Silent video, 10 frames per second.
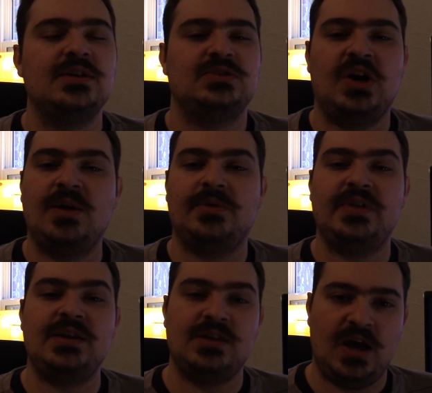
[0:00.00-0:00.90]
Tarble
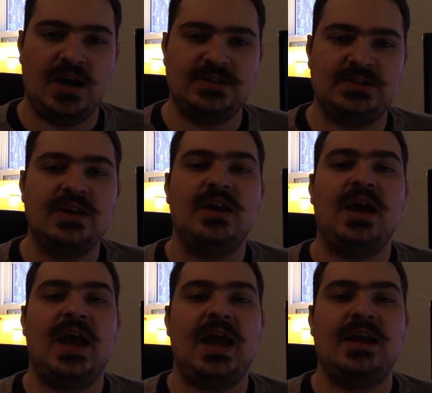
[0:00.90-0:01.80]
then nods
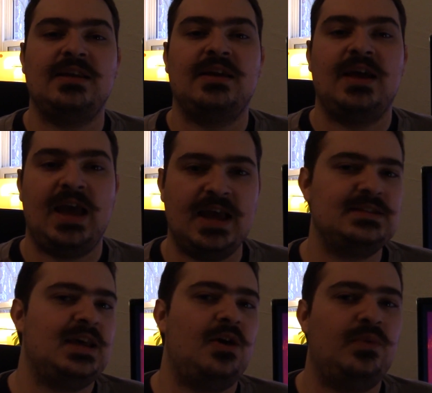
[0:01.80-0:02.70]
and
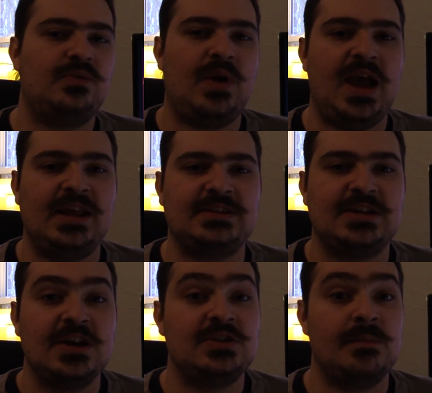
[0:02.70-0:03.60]
heads out with Raditz
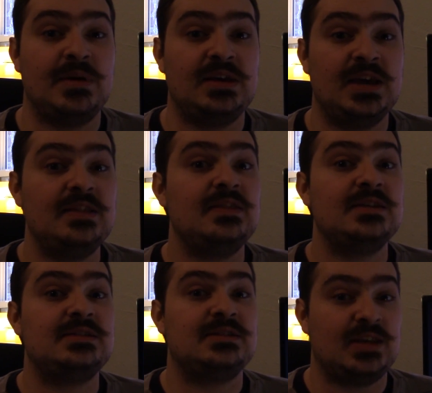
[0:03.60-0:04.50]
to begin
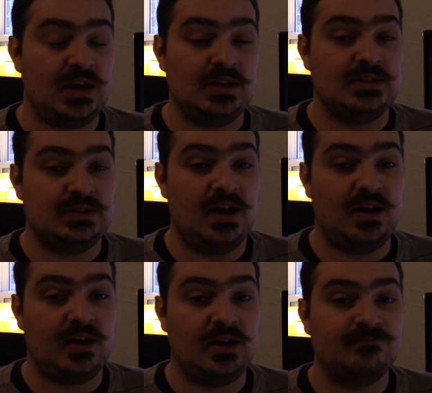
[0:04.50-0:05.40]
the Saiyan
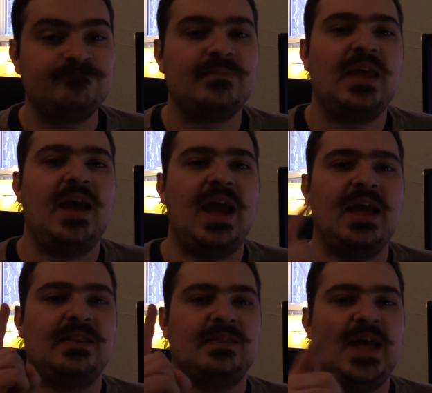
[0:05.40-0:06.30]
saga.
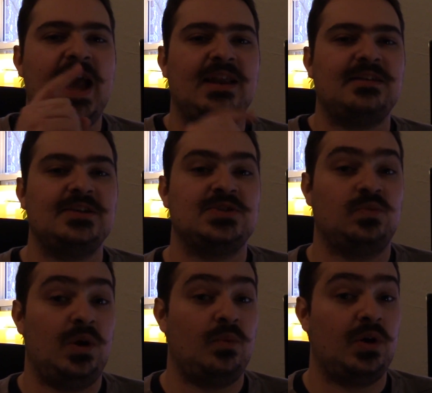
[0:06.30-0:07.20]
And that is
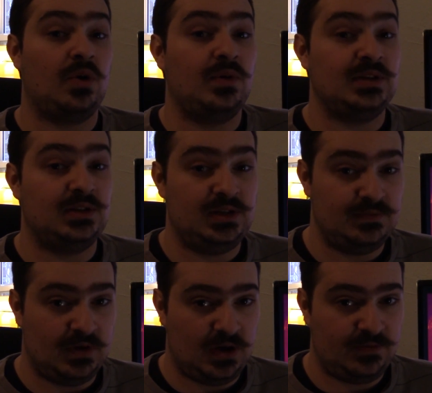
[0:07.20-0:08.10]
where we're going to
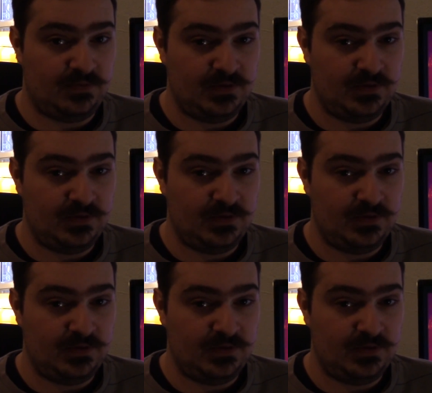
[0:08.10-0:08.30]
leave off.